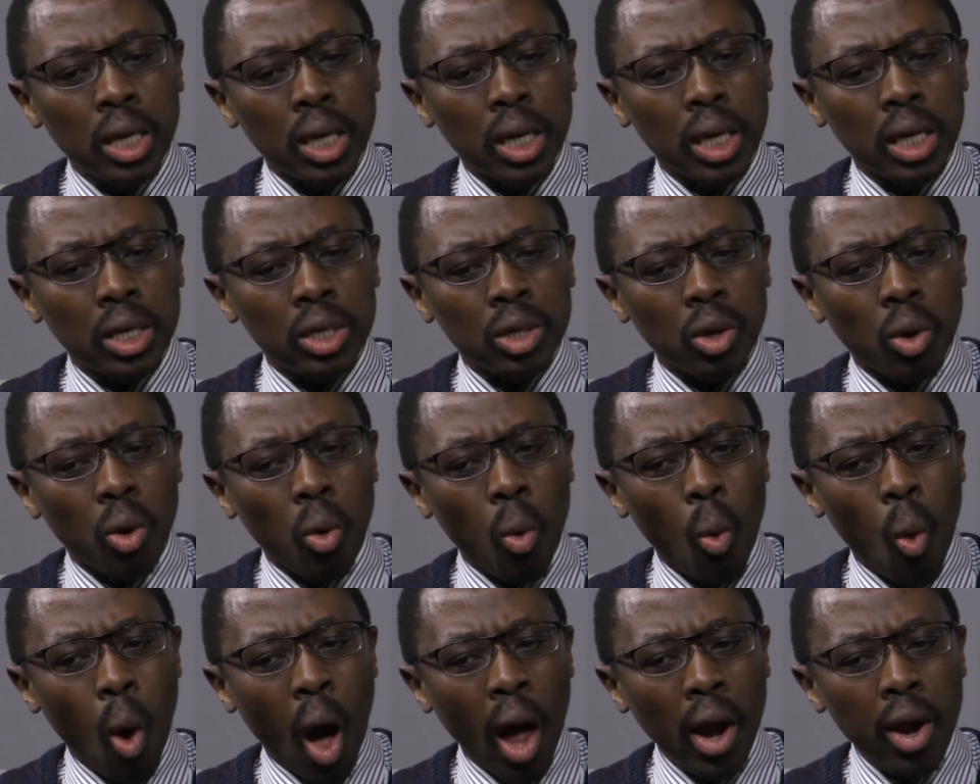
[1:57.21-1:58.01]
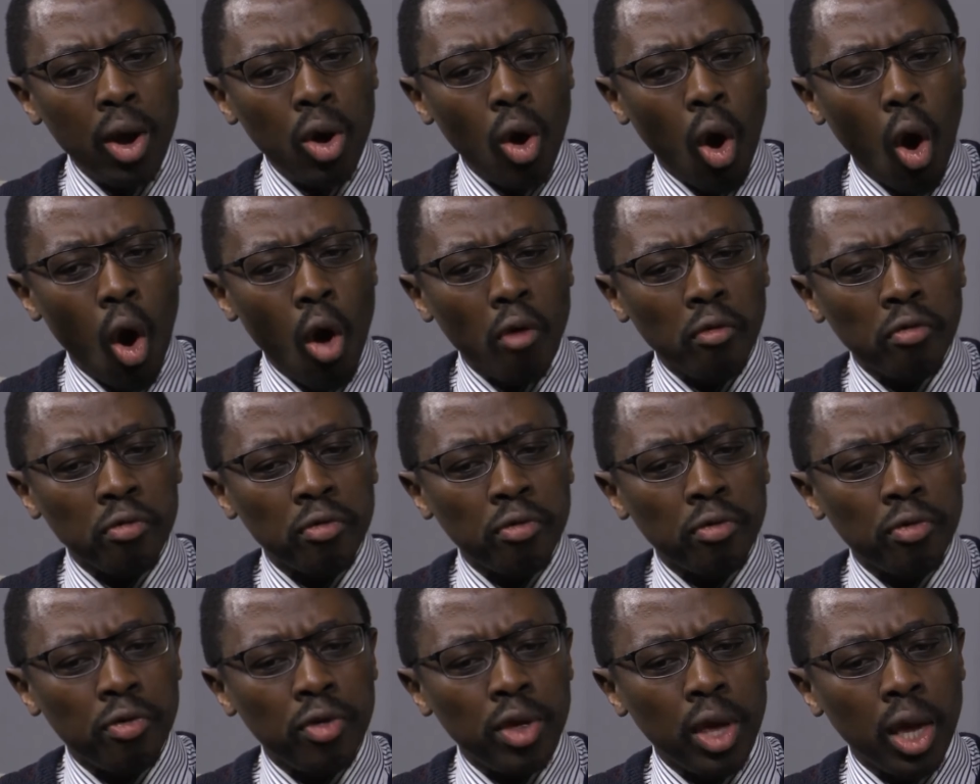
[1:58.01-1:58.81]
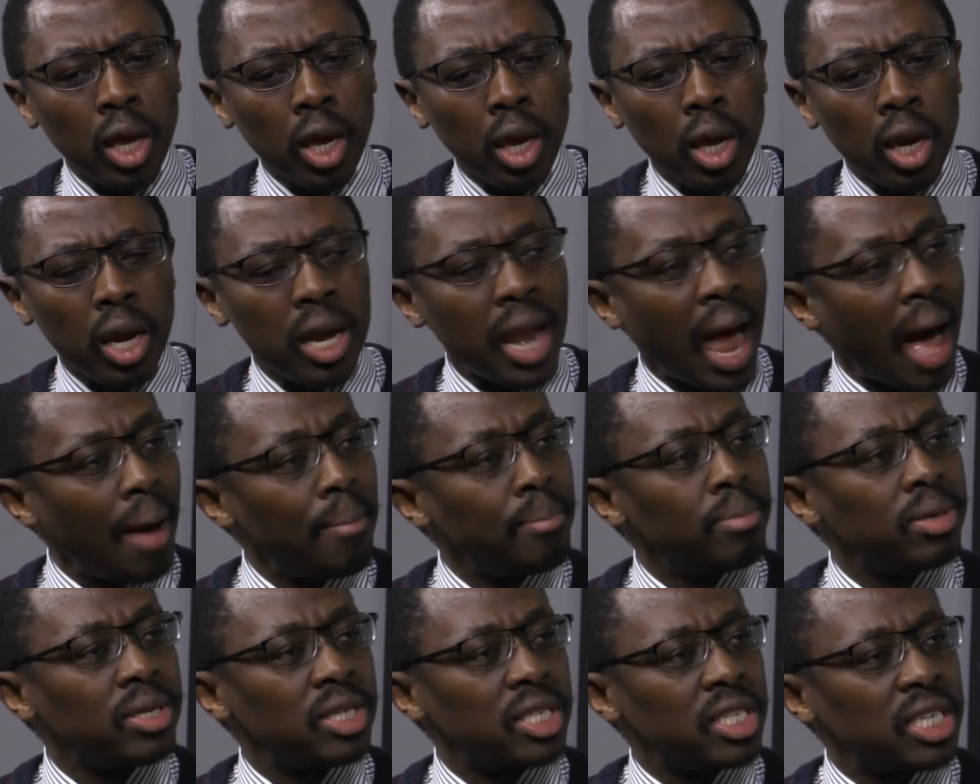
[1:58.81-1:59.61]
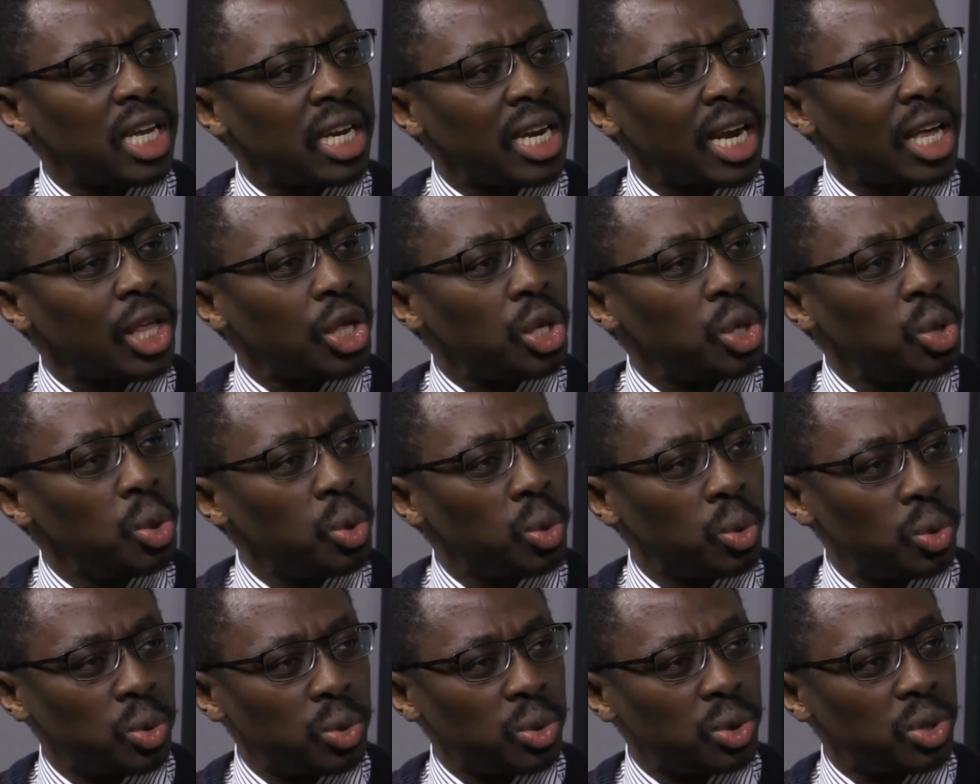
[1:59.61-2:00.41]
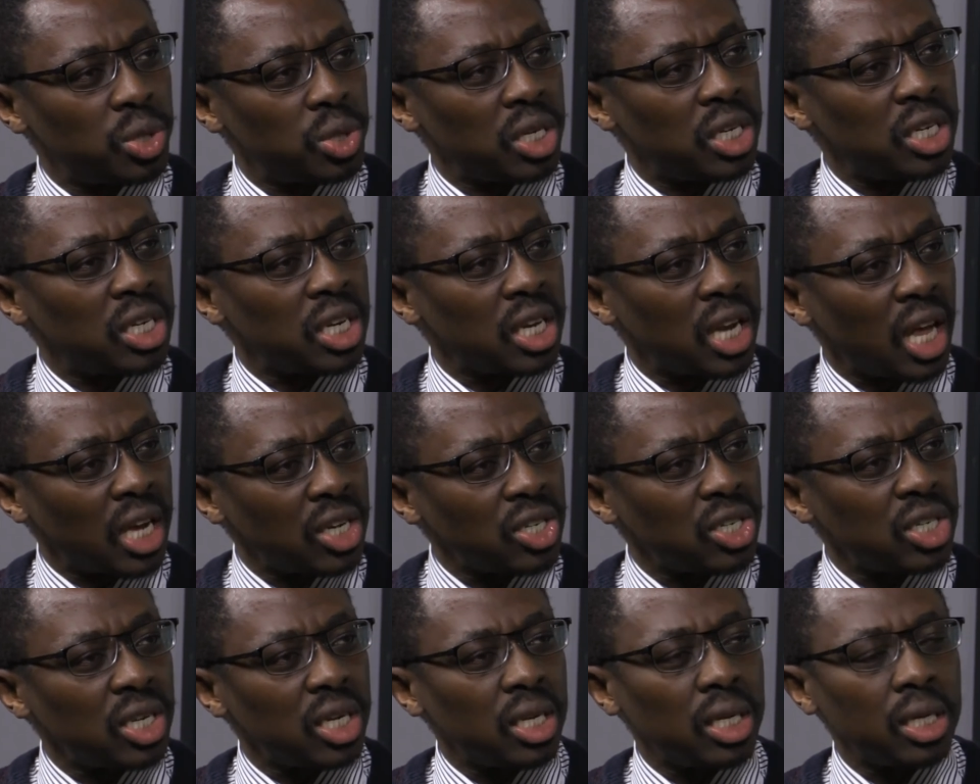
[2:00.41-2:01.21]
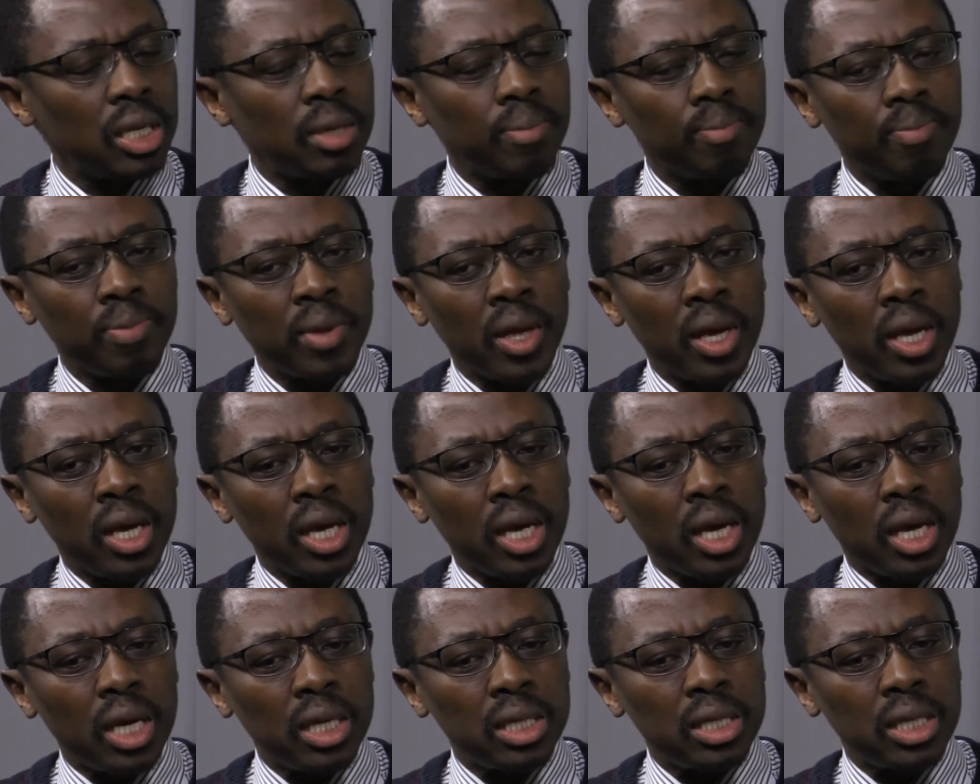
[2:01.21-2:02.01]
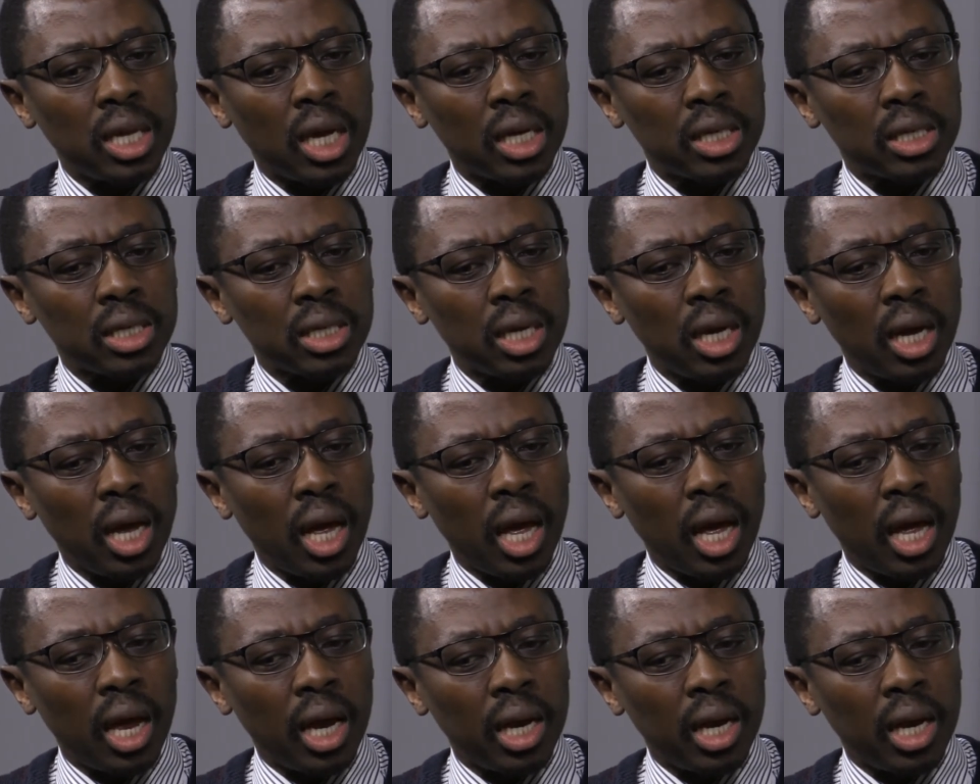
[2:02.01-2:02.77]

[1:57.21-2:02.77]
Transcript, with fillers: And one of the numbers that are used internationally is that a